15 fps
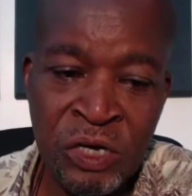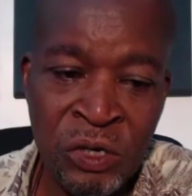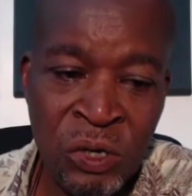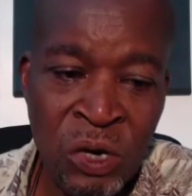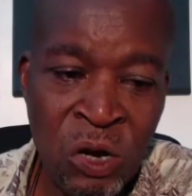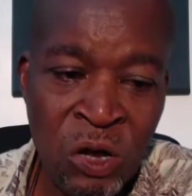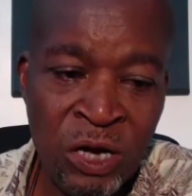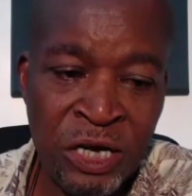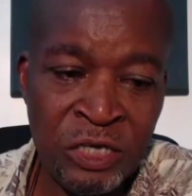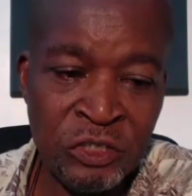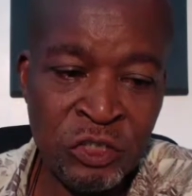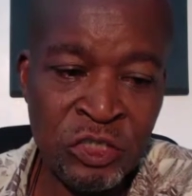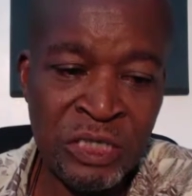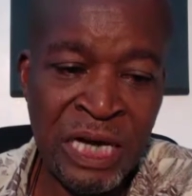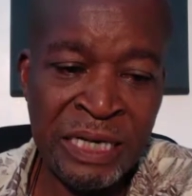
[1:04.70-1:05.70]

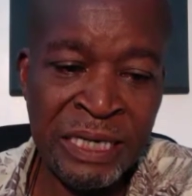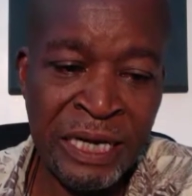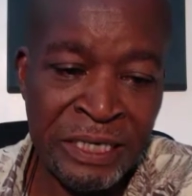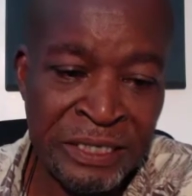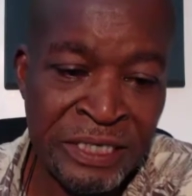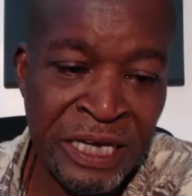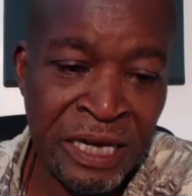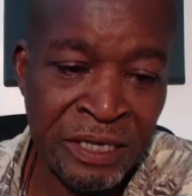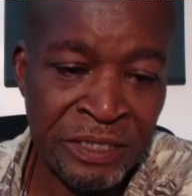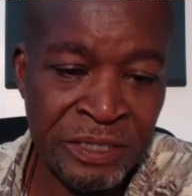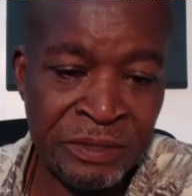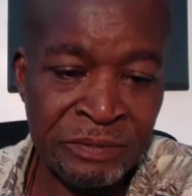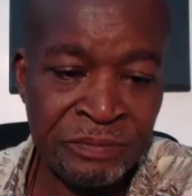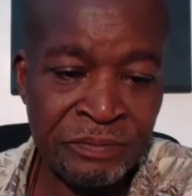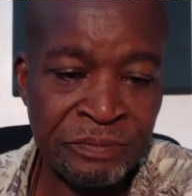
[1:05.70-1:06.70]
knowledge, and ideas,